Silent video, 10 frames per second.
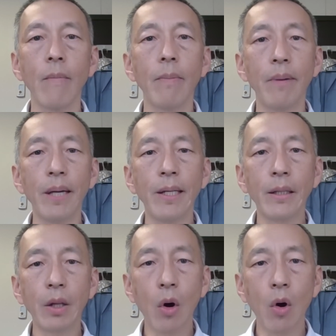But being
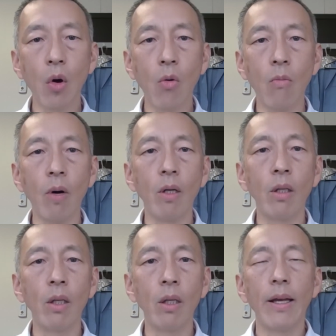at the home,
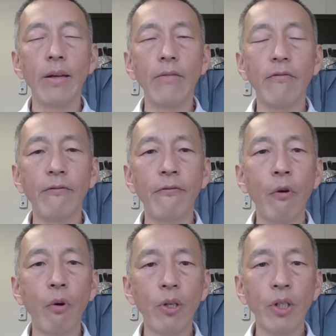it
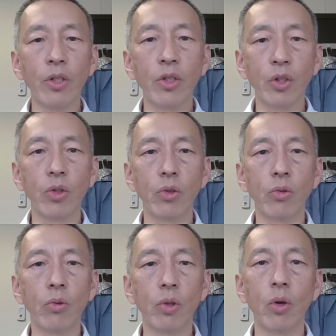forces
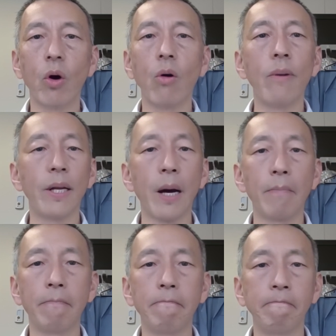you to open up.